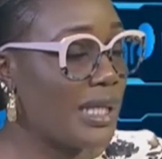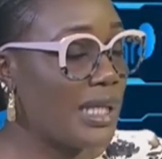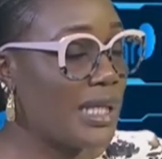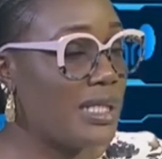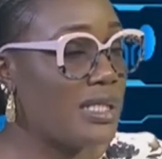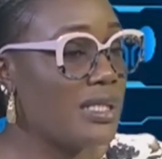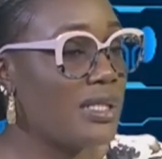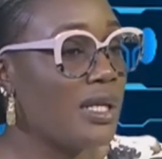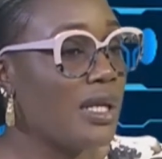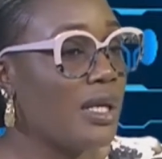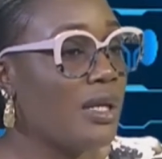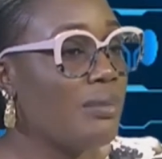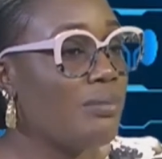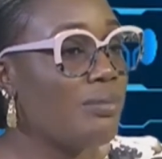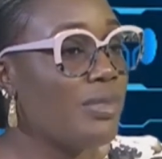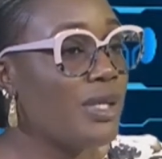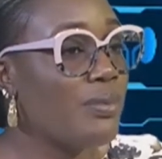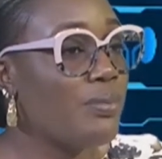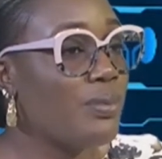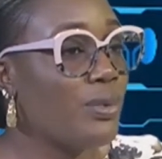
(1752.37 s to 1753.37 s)
is
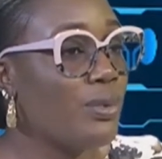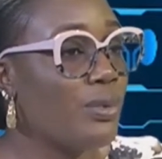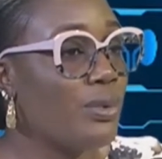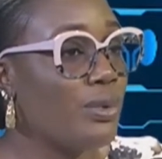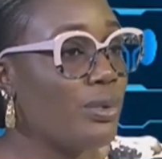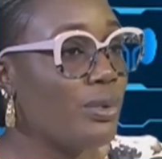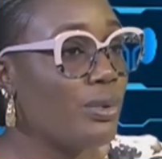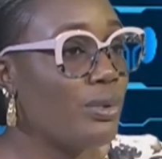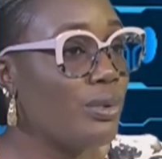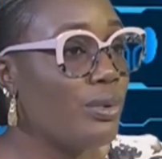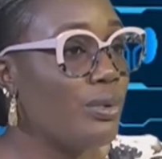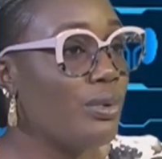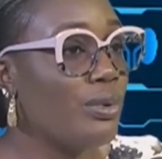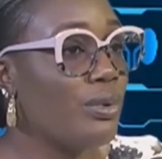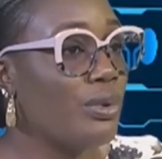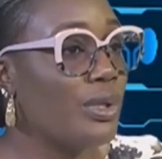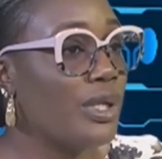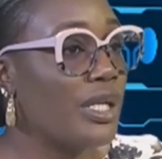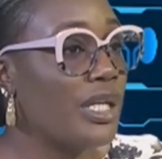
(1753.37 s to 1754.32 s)
people who